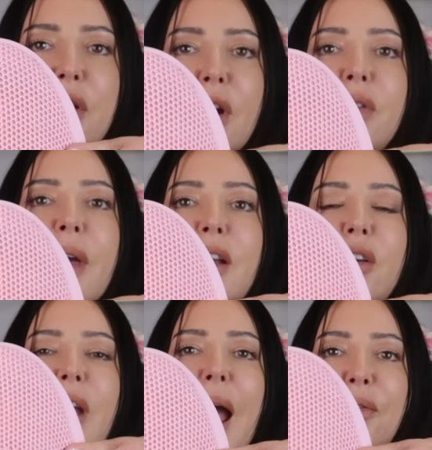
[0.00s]
you know, they're
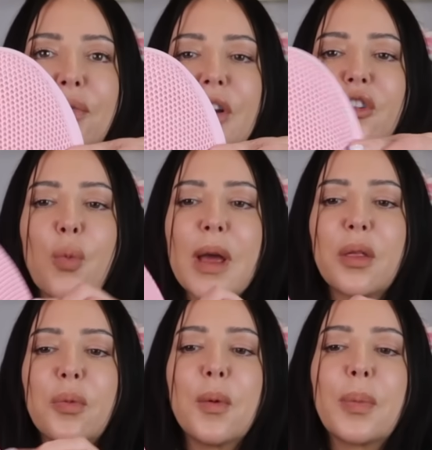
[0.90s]
good average
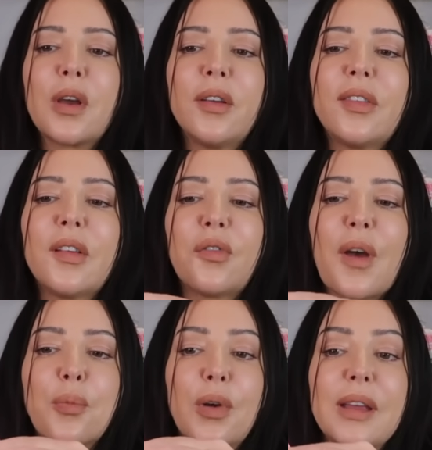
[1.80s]
width, but because this
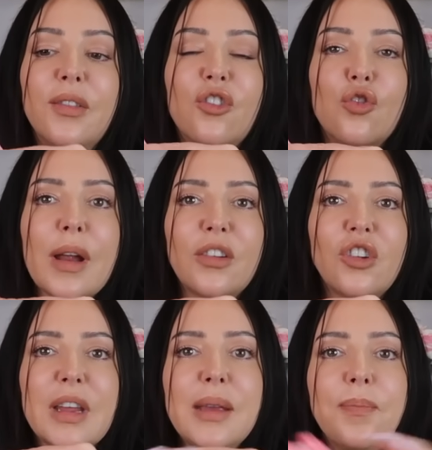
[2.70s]
fabric is
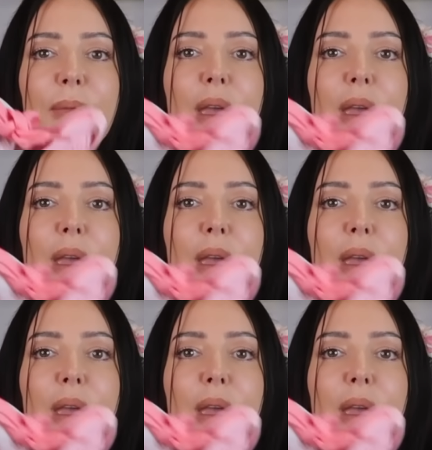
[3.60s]
stretchy,